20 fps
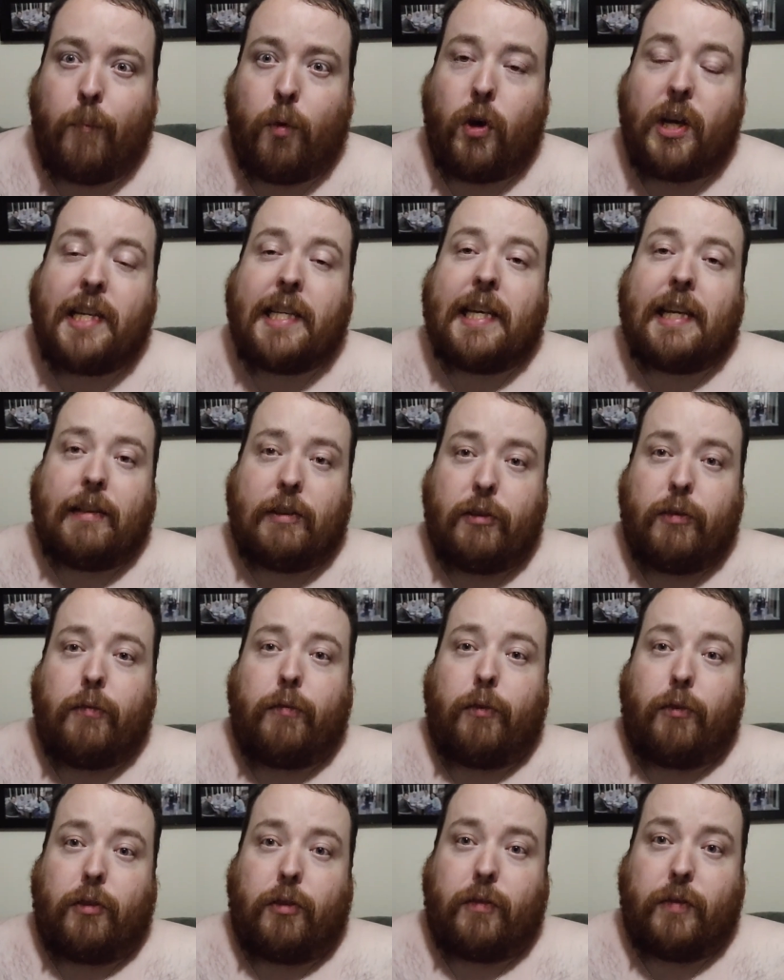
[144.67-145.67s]
What he did do in
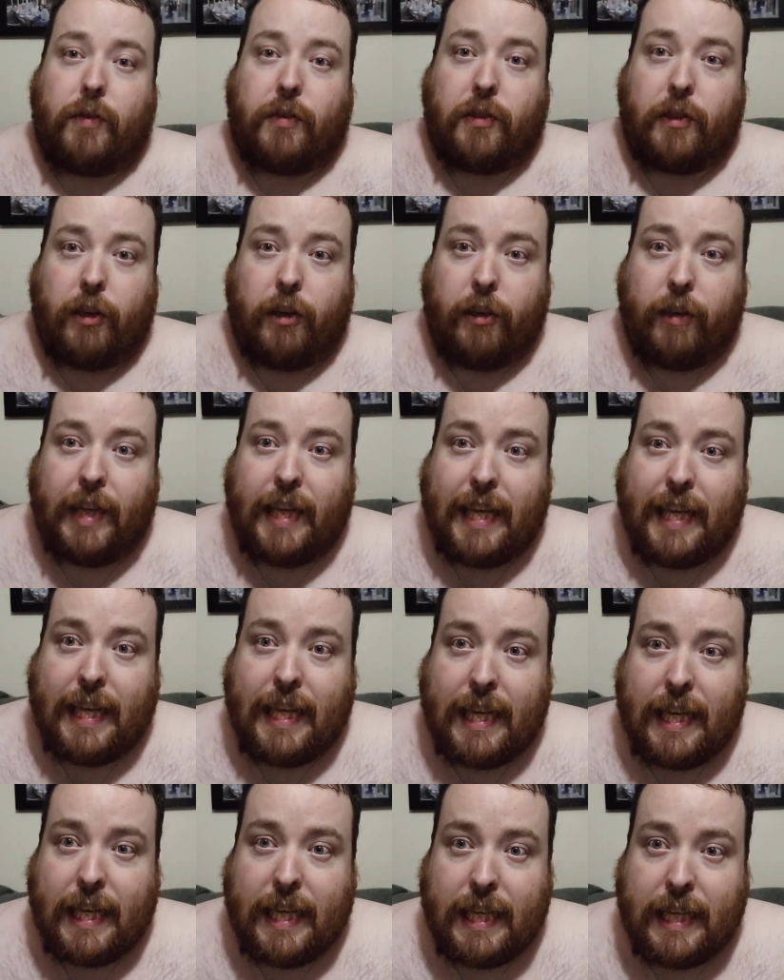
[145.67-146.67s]
Philosopher's Stone
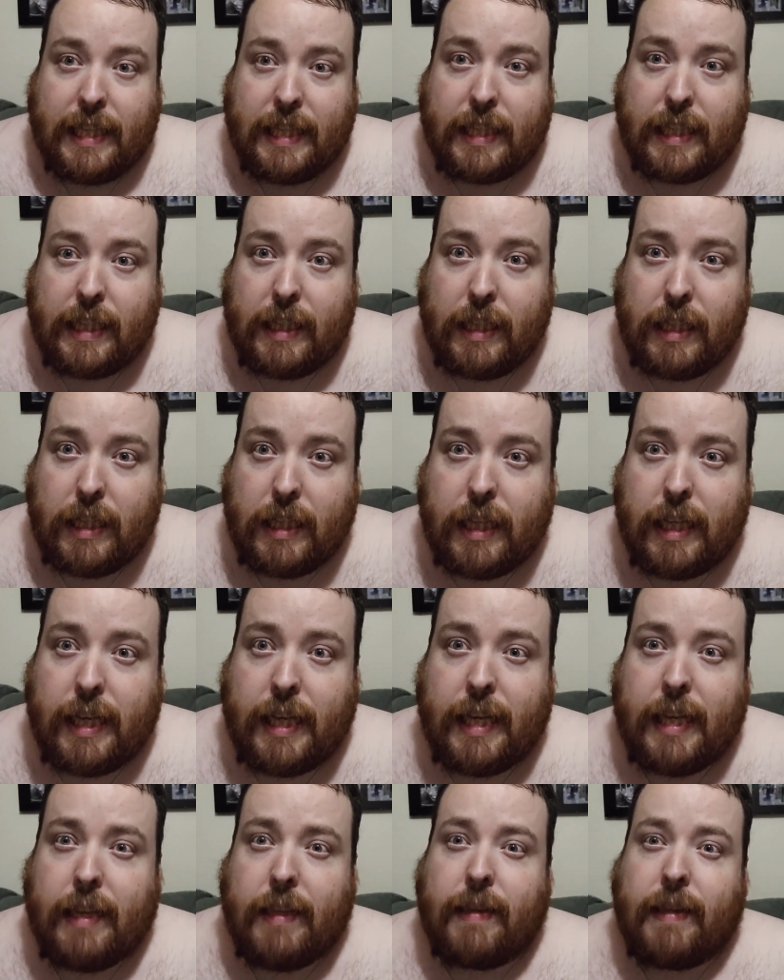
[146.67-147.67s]
is
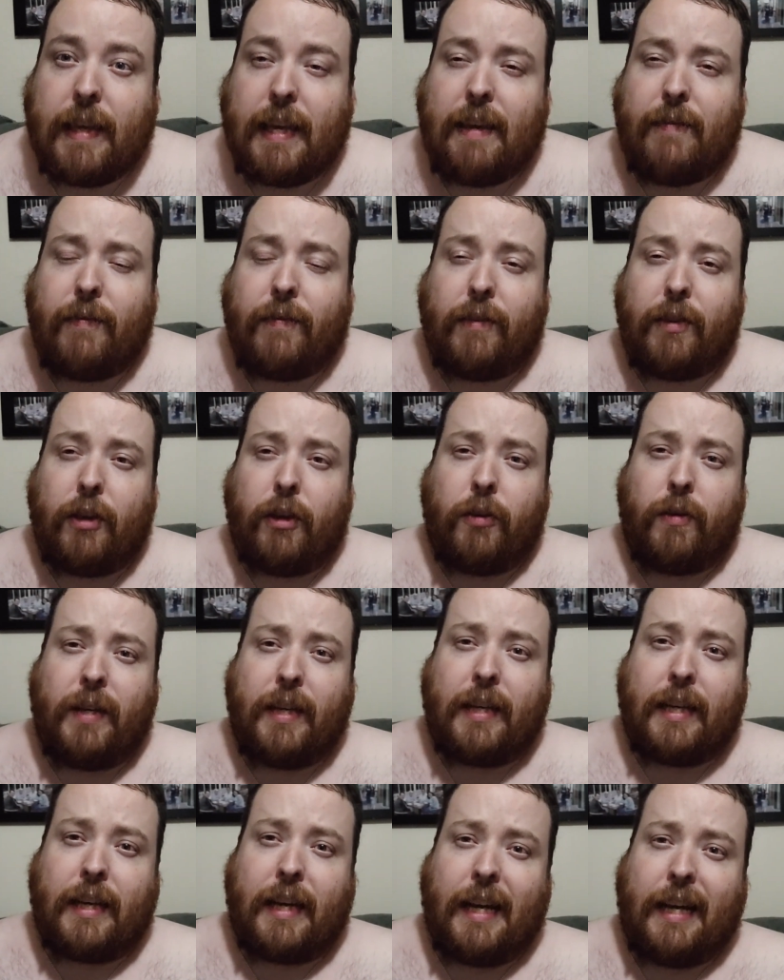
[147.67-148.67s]
even though he
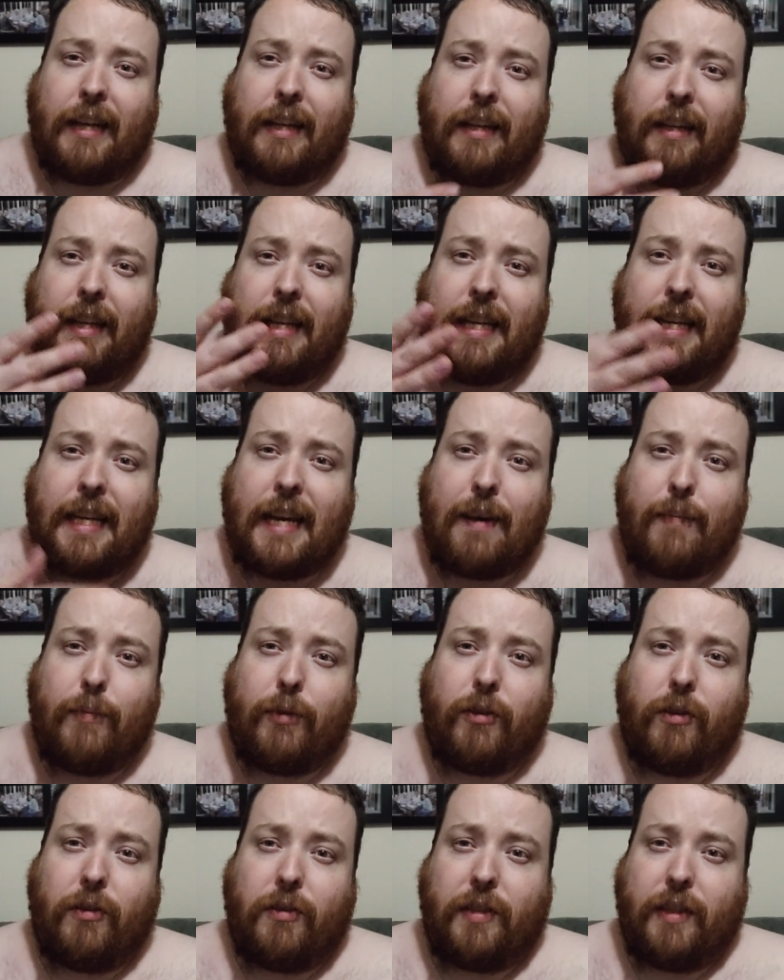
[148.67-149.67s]
can come
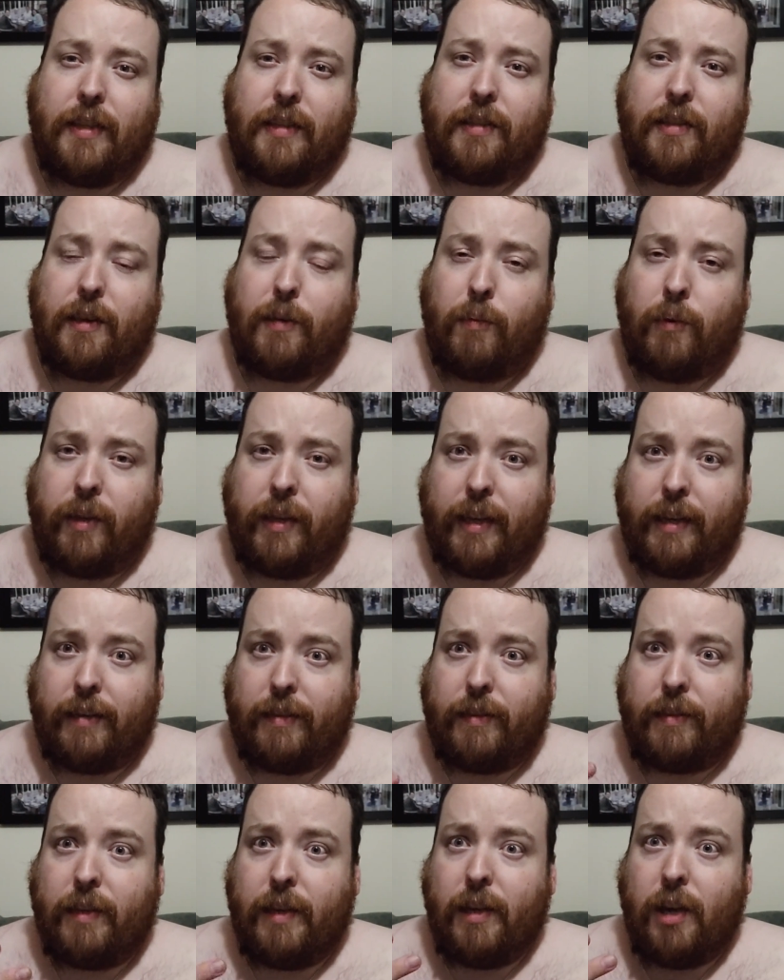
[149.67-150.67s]
across as someone
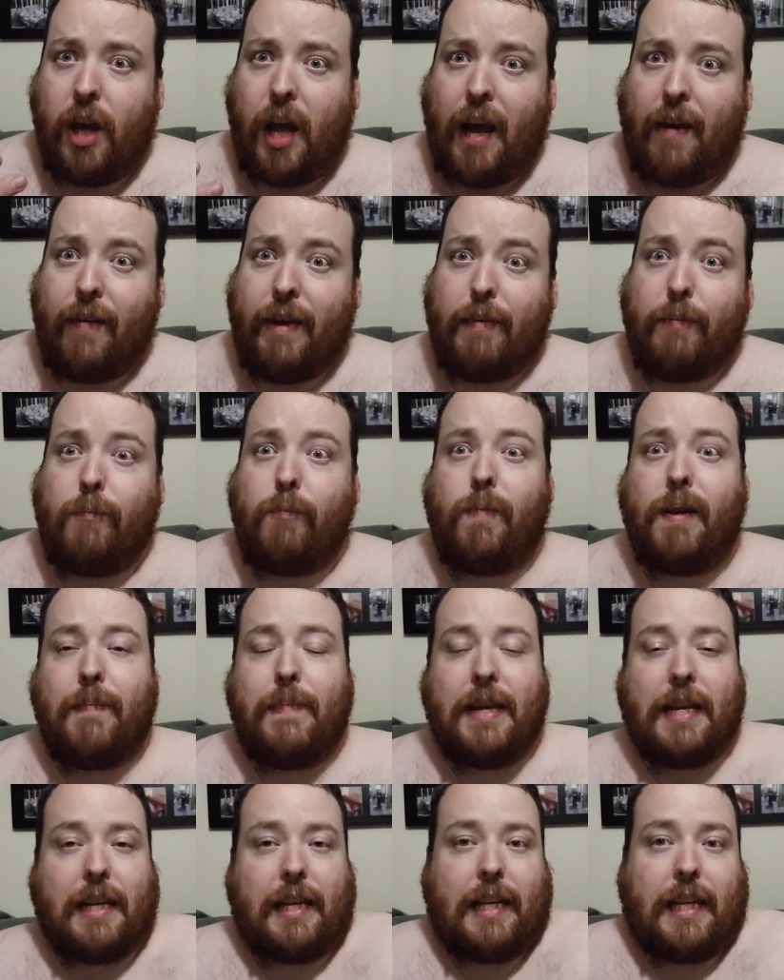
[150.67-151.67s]
that Harry
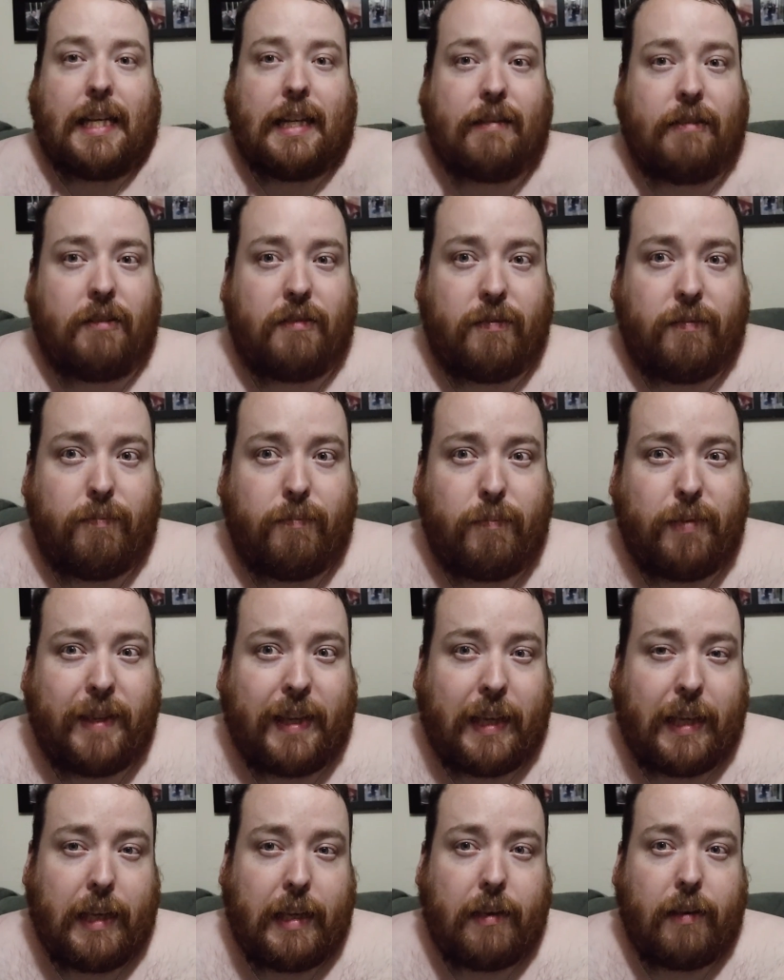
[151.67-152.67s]
immediately doesn't
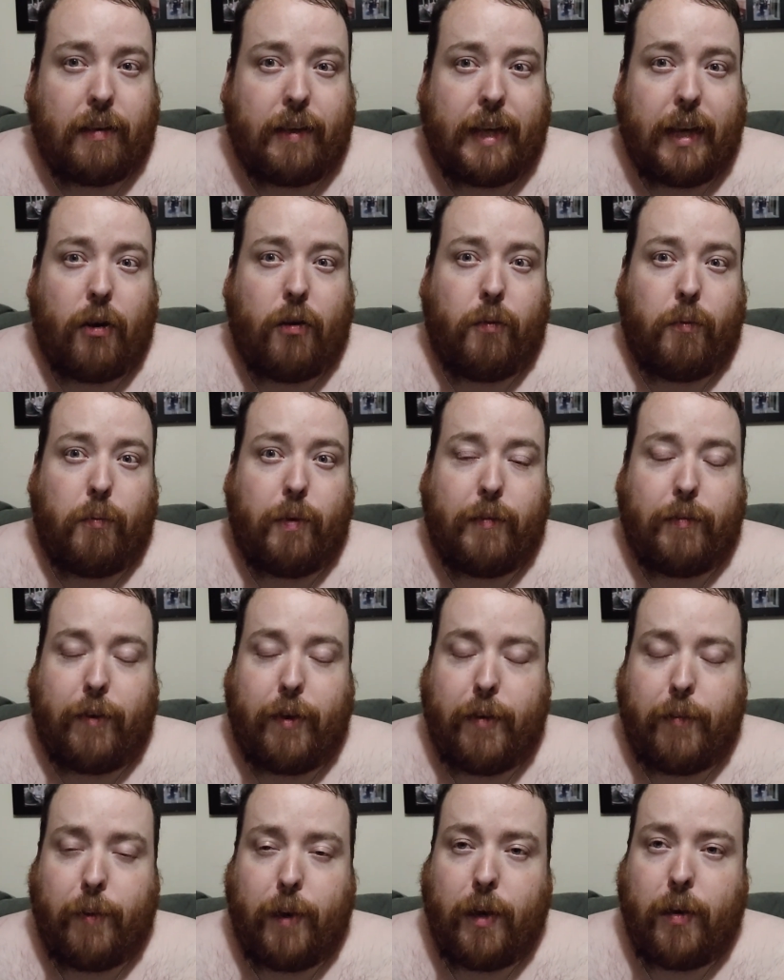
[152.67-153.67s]
particularly get on with
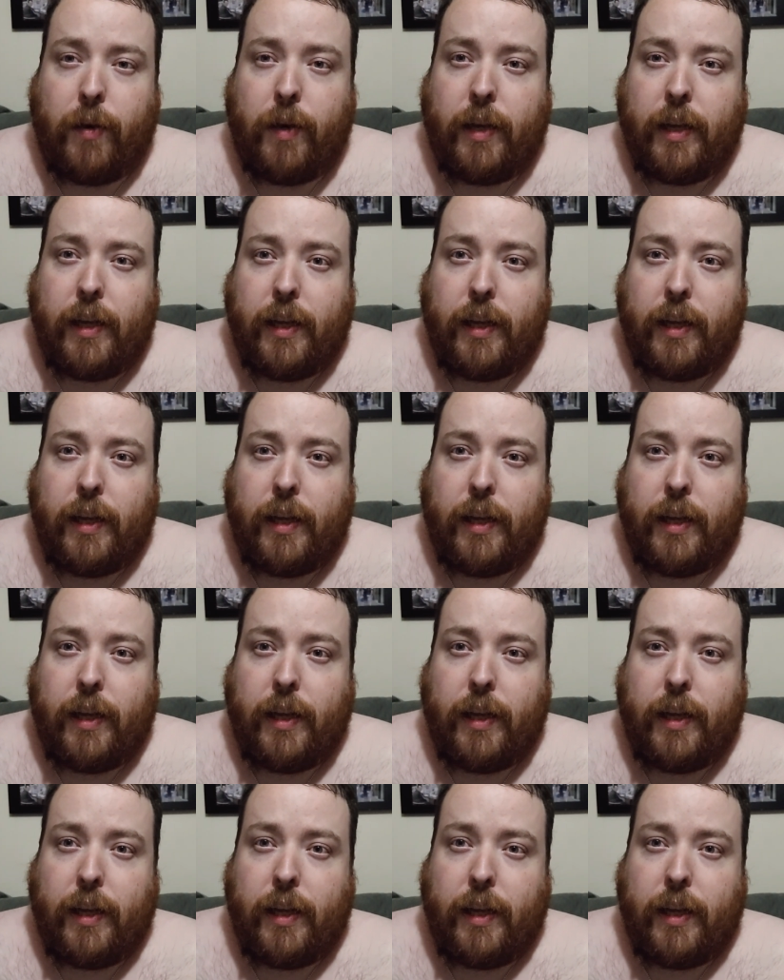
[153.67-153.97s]
very well,